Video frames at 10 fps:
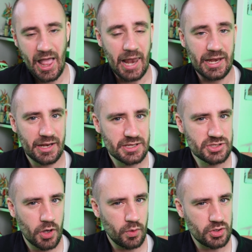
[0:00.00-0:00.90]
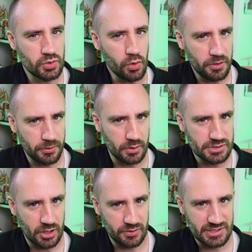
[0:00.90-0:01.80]
Let us know your thoughts
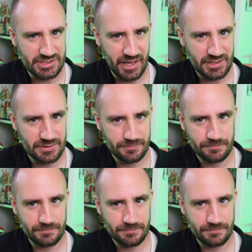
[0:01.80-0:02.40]
on the set.